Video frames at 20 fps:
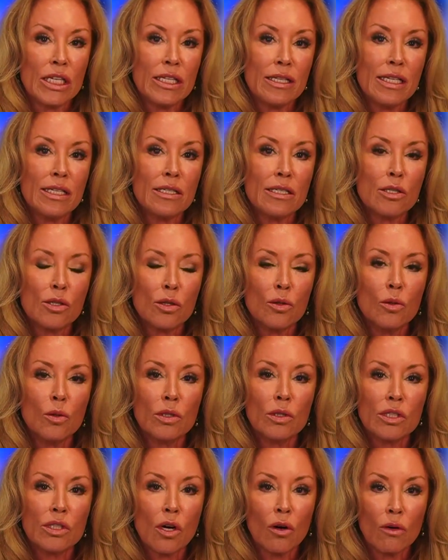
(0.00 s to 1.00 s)
These
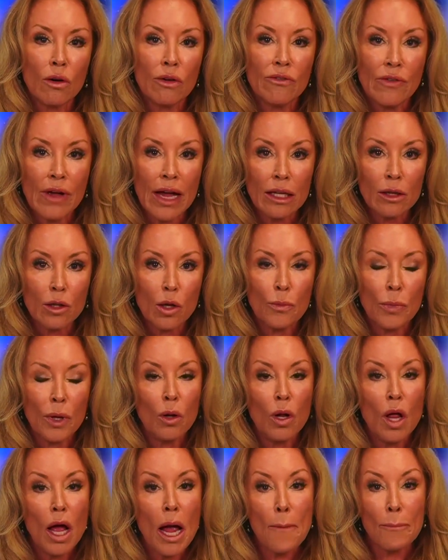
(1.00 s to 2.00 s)
tools are
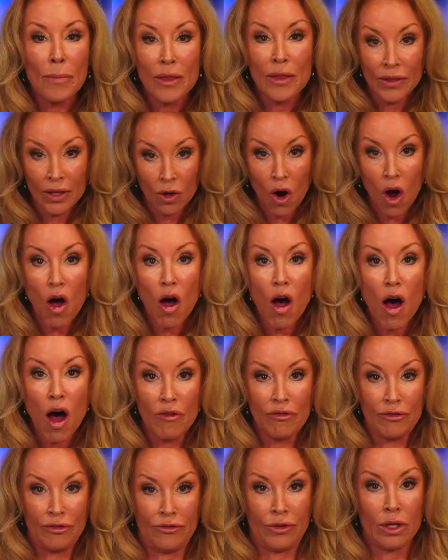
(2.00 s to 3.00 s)
available, but they're
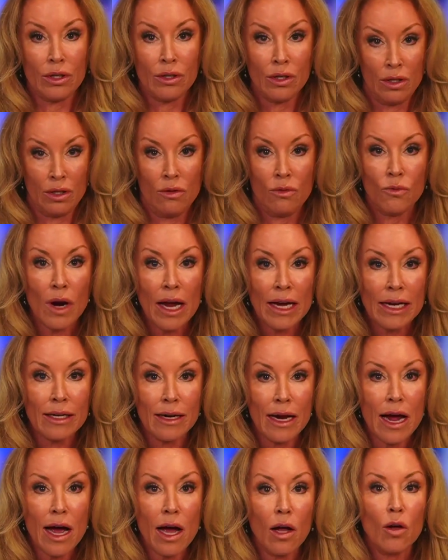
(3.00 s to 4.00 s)
off right
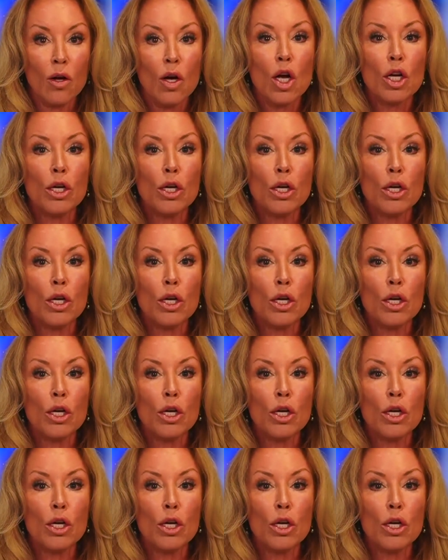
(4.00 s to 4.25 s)
now.